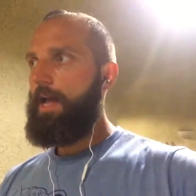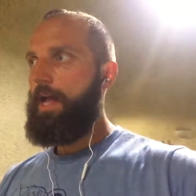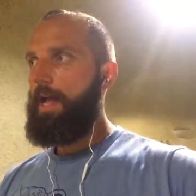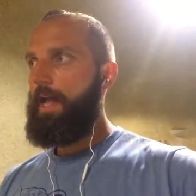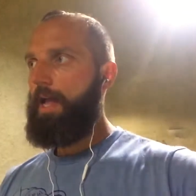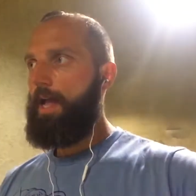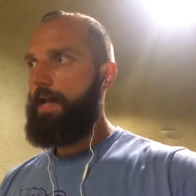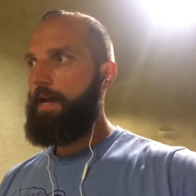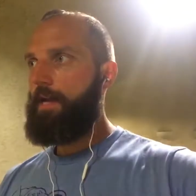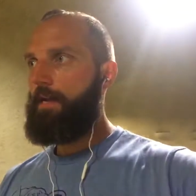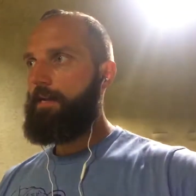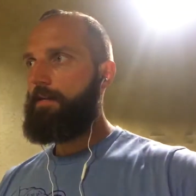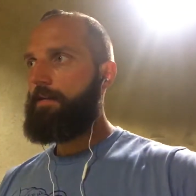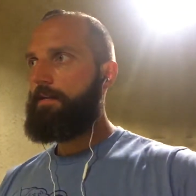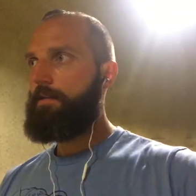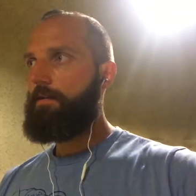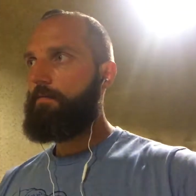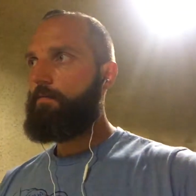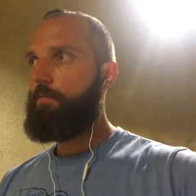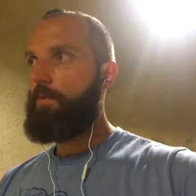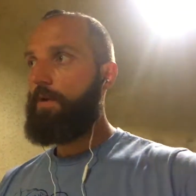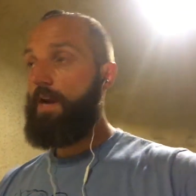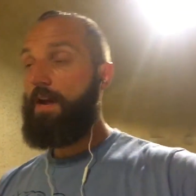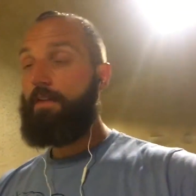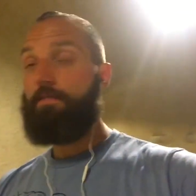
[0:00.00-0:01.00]
And
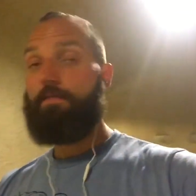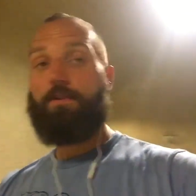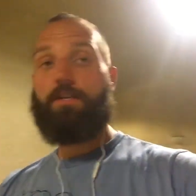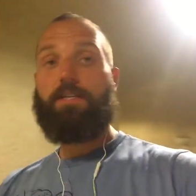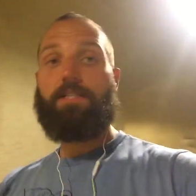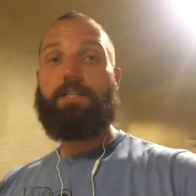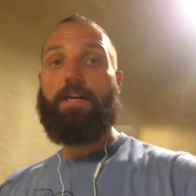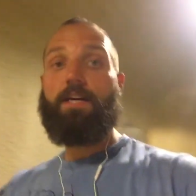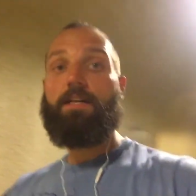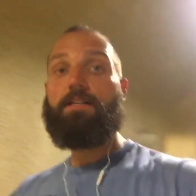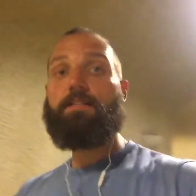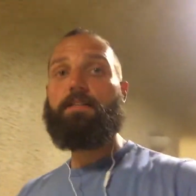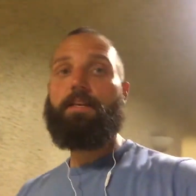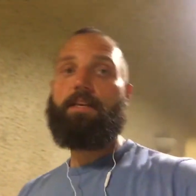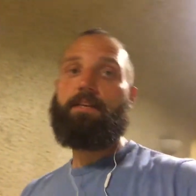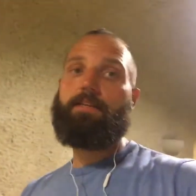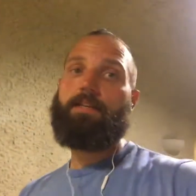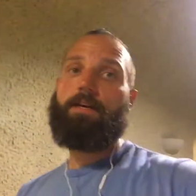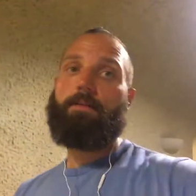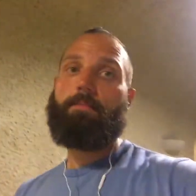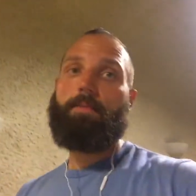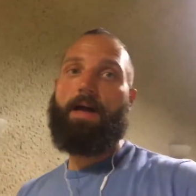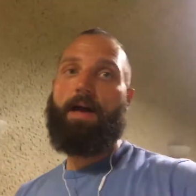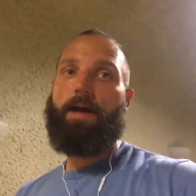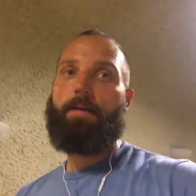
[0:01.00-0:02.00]
whatever does end
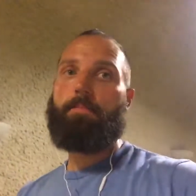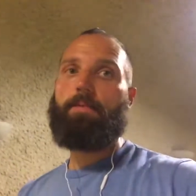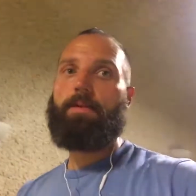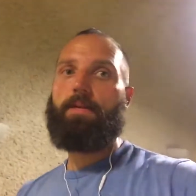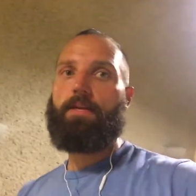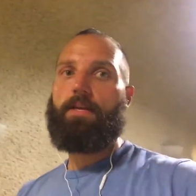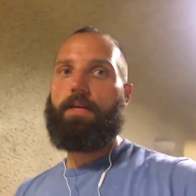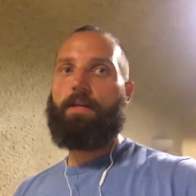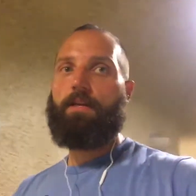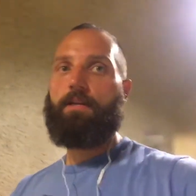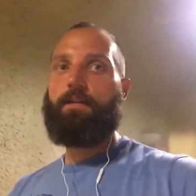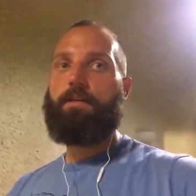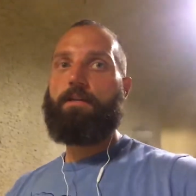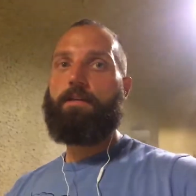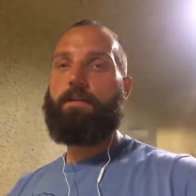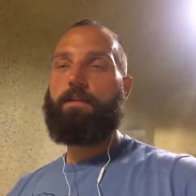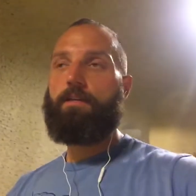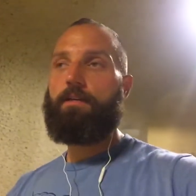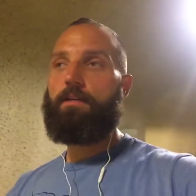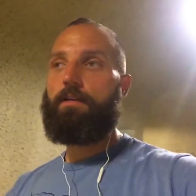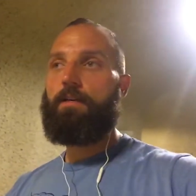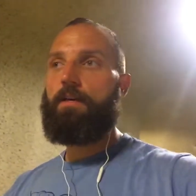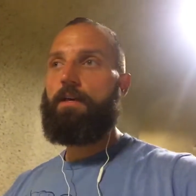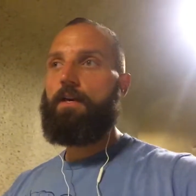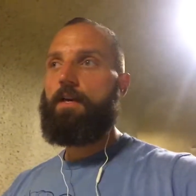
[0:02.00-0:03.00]
up happening,
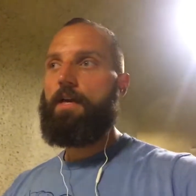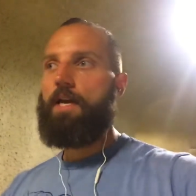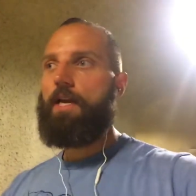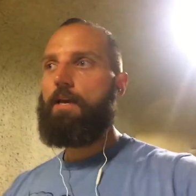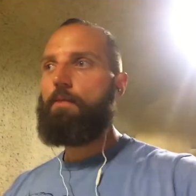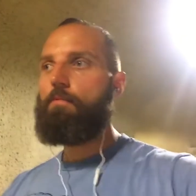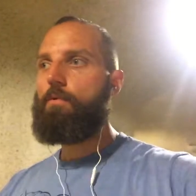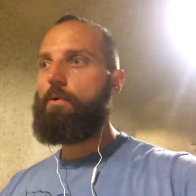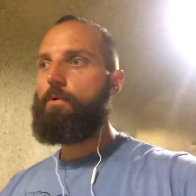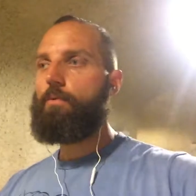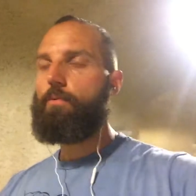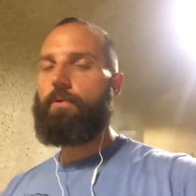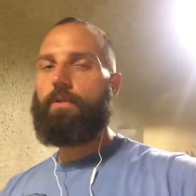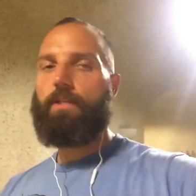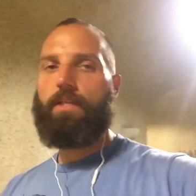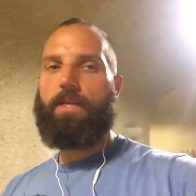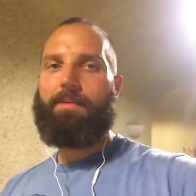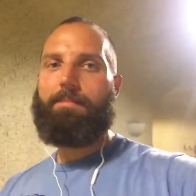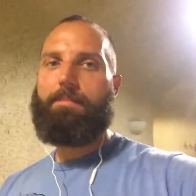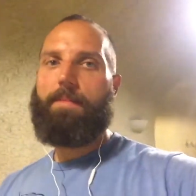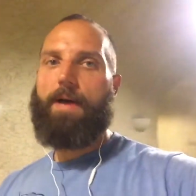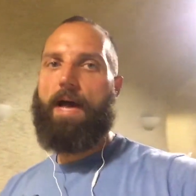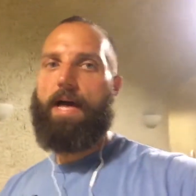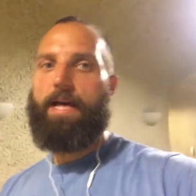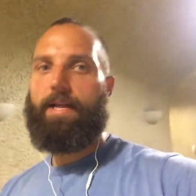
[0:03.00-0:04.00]
it won't really
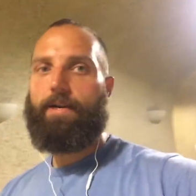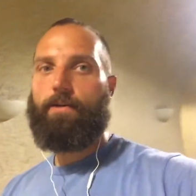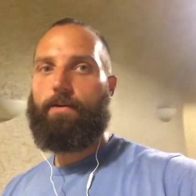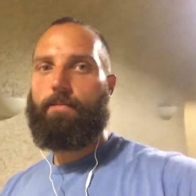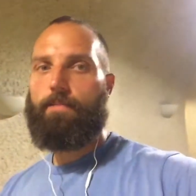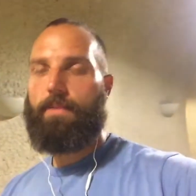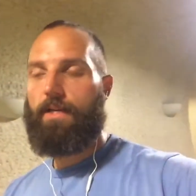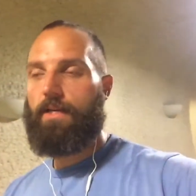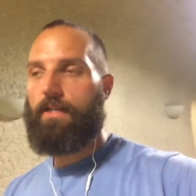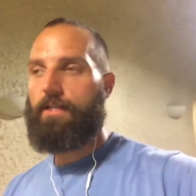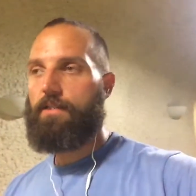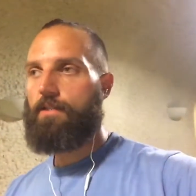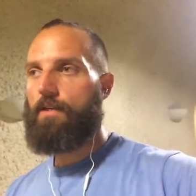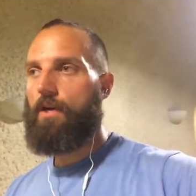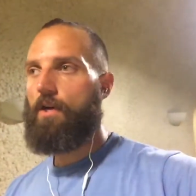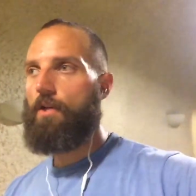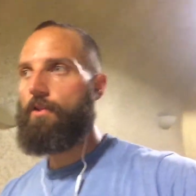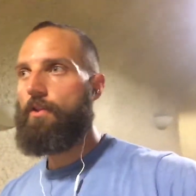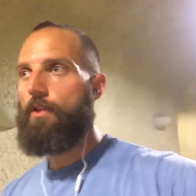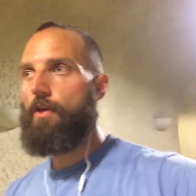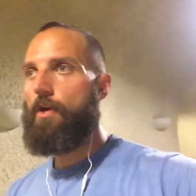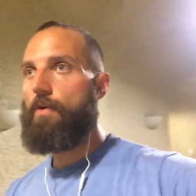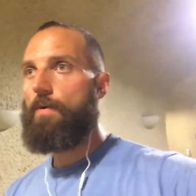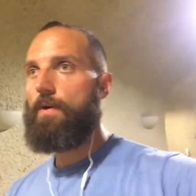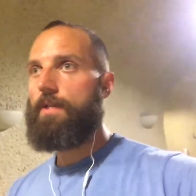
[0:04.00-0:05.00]
matter, because I'll
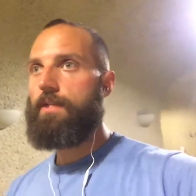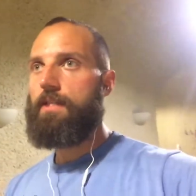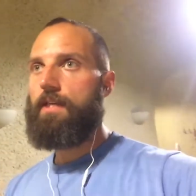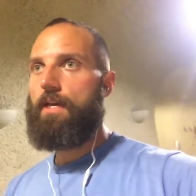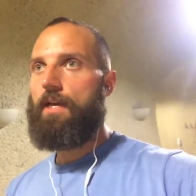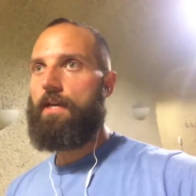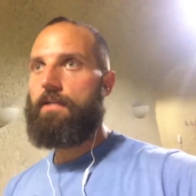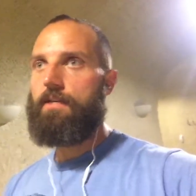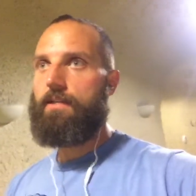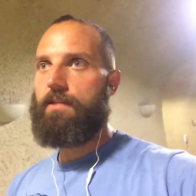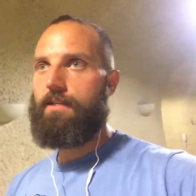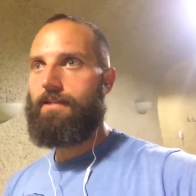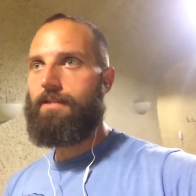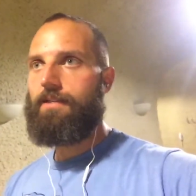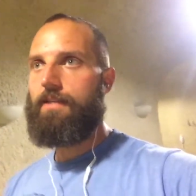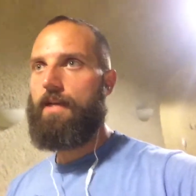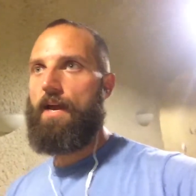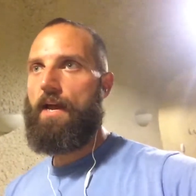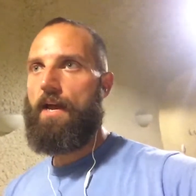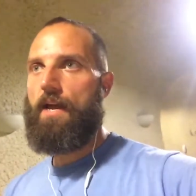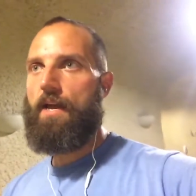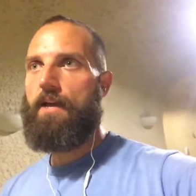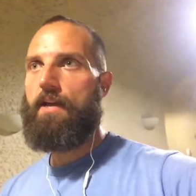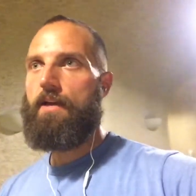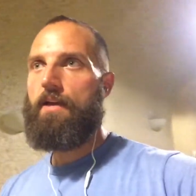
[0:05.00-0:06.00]
know at the end of the
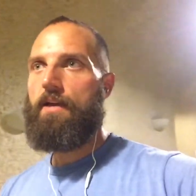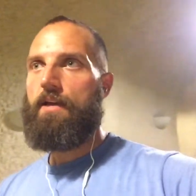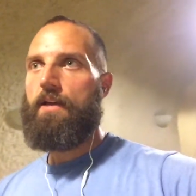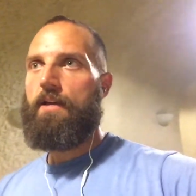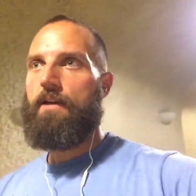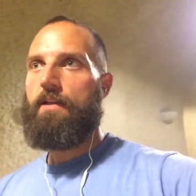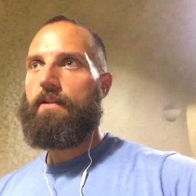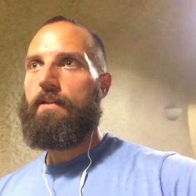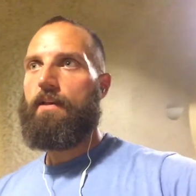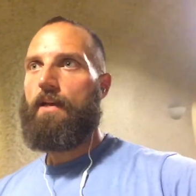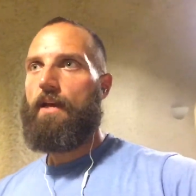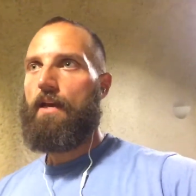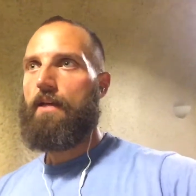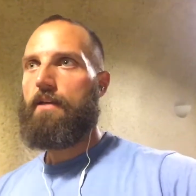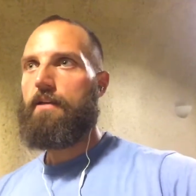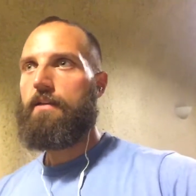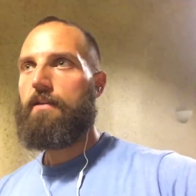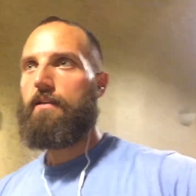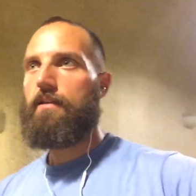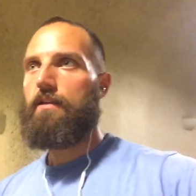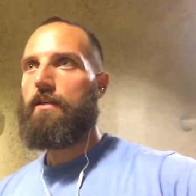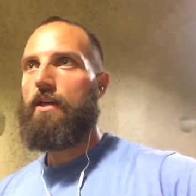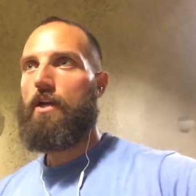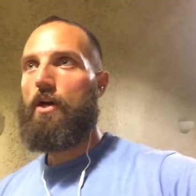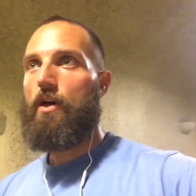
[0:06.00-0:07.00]
day that,
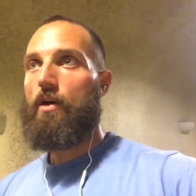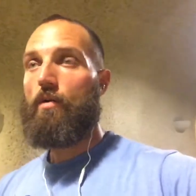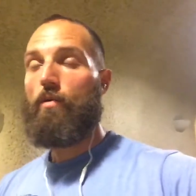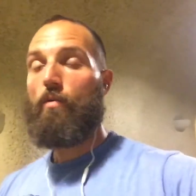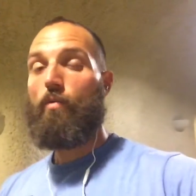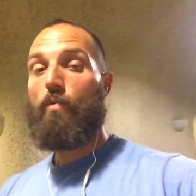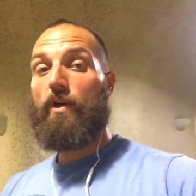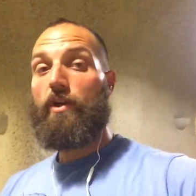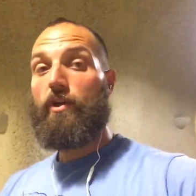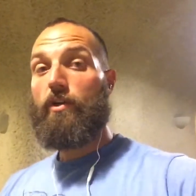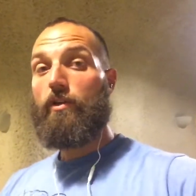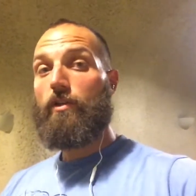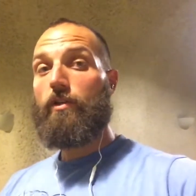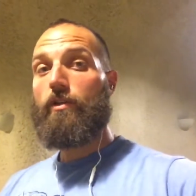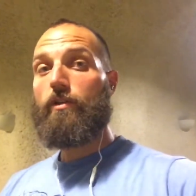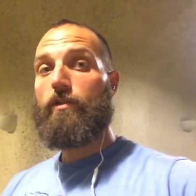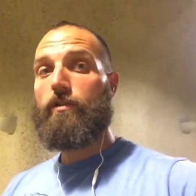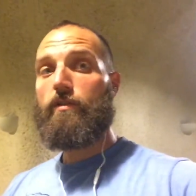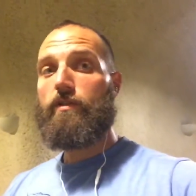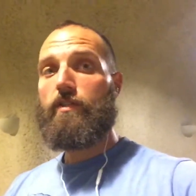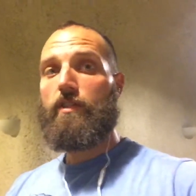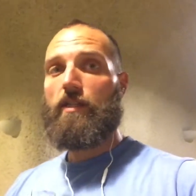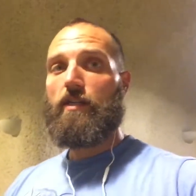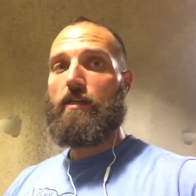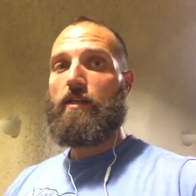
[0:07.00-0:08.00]
win or
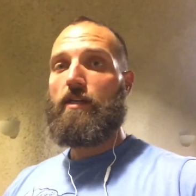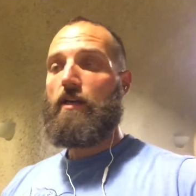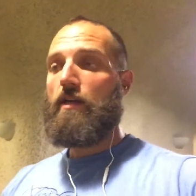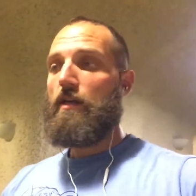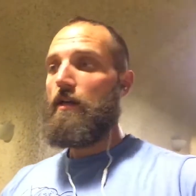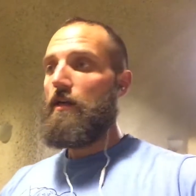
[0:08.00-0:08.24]
lose, and,